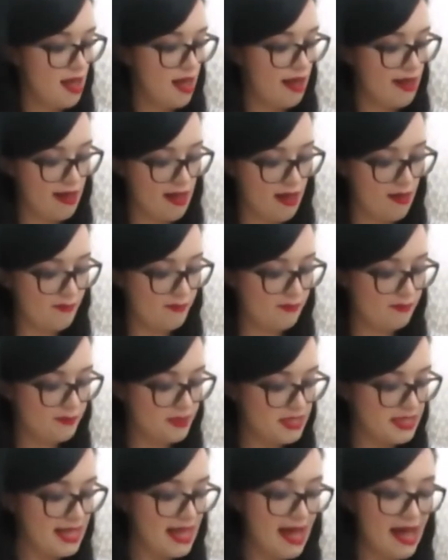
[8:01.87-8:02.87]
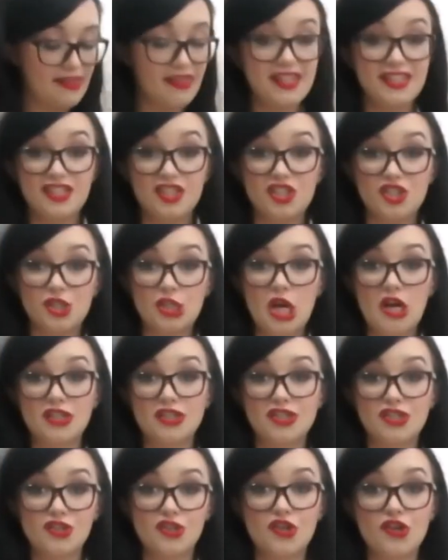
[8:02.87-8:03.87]
but yeah, this is
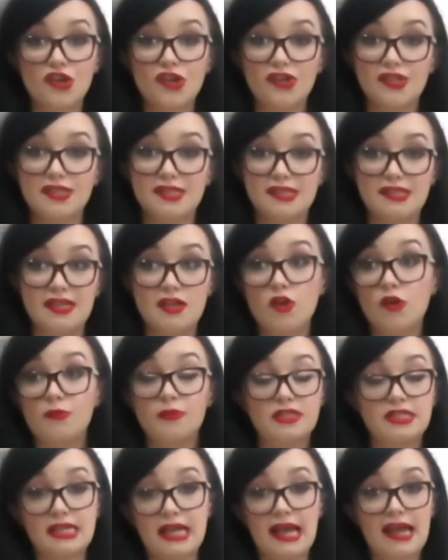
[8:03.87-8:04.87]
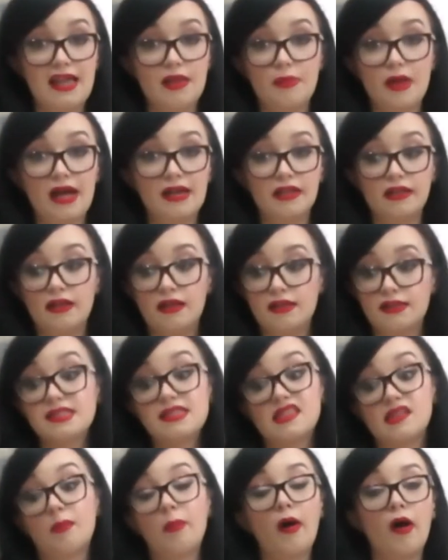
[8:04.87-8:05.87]
just as good as the Urban Decay palettes
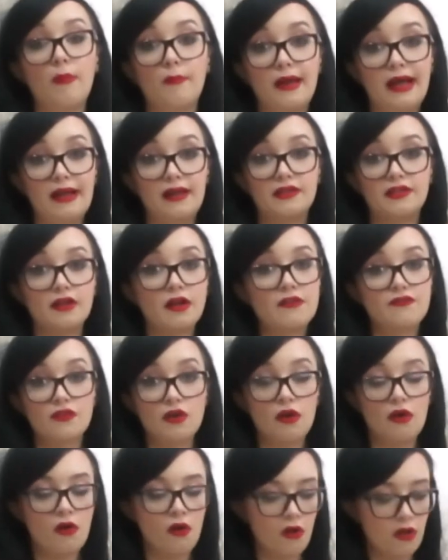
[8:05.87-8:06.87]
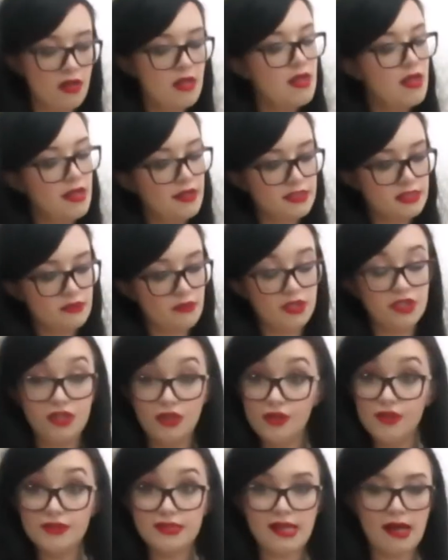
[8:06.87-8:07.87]
and the Balm palette that I've got, so I
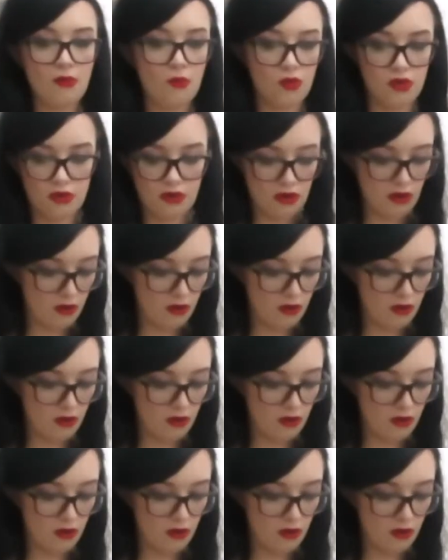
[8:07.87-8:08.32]
use that one a